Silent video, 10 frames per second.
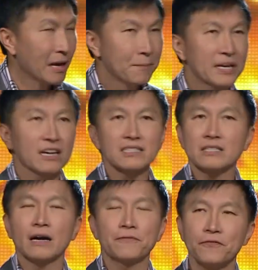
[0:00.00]
Because
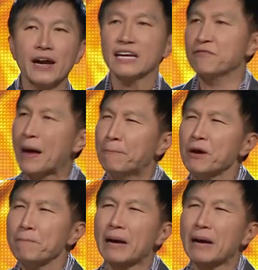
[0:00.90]
you're afraid if I put